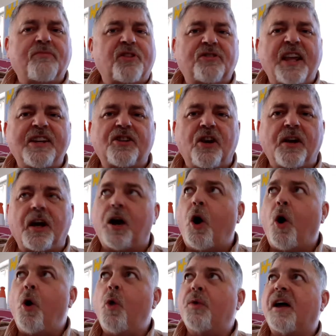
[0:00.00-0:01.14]
things like,
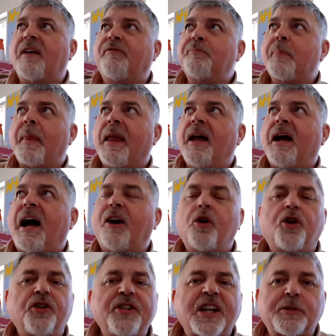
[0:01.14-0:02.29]
oh, they've had a
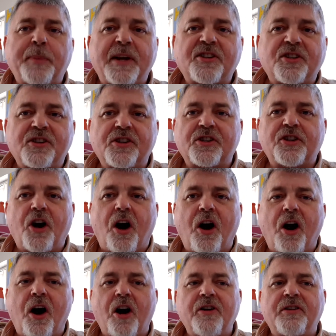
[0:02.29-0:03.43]
look on the Express and
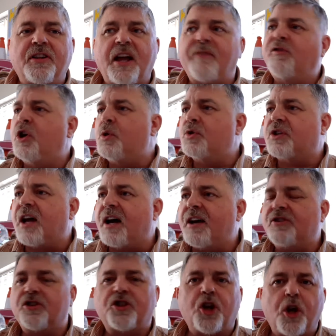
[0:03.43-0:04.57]
Star and they've used that
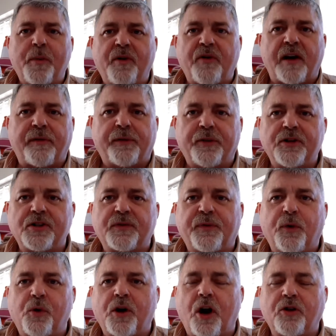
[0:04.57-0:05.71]
as a term of reference
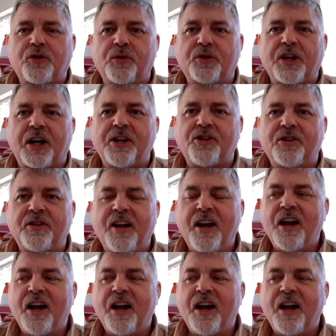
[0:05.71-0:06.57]
for consultation,